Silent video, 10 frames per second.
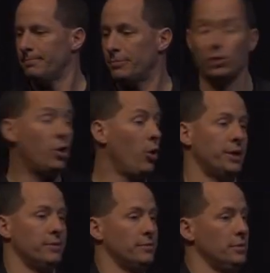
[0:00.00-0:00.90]
You know it.
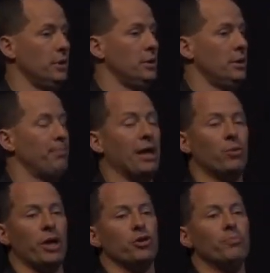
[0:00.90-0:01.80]
By the
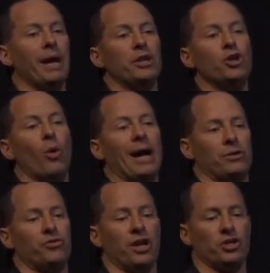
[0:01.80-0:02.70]
way, you made no
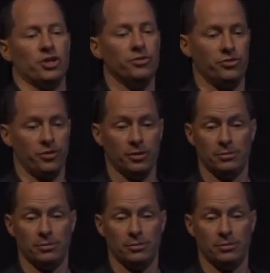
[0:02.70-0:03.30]
accusations.